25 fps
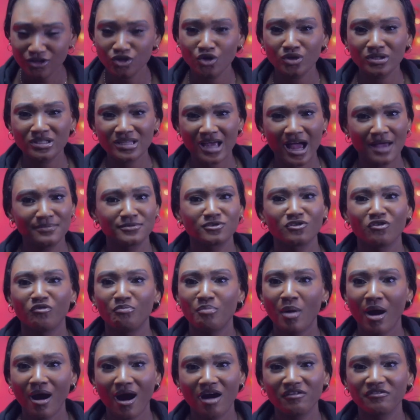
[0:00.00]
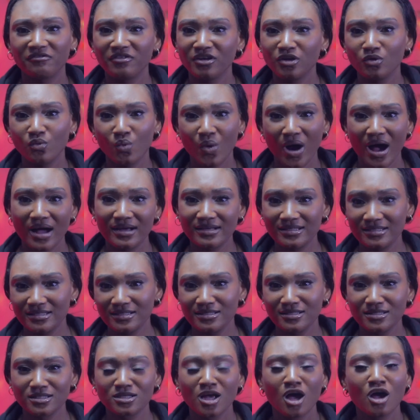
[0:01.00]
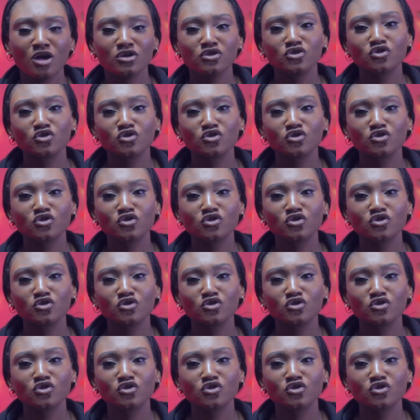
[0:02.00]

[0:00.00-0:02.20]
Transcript: your types of paraffin waxes.